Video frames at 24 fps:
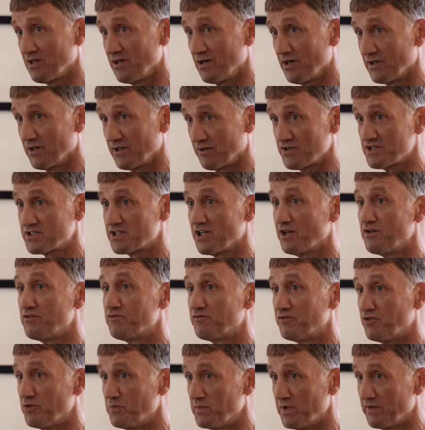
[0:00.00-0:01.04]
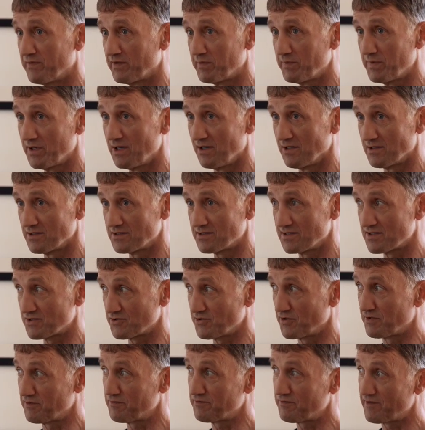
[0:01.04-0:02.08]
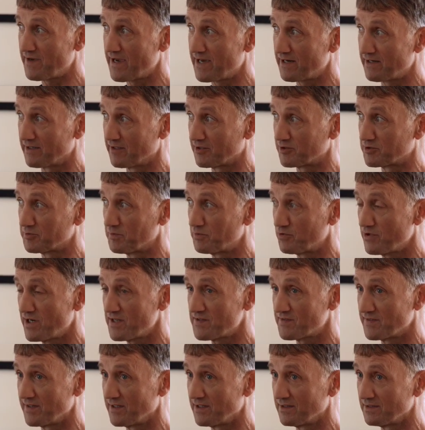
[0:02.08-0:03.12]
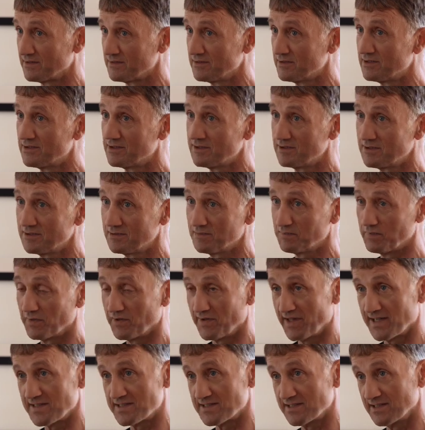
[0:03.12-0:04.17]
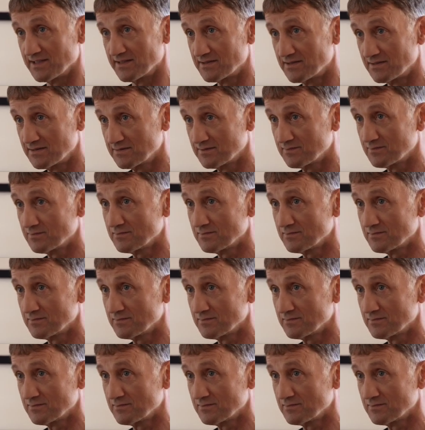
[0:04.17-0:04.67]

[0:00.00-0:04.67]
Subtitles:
car. There are so few moving parts. It's got a fan and a compressor, but that's it.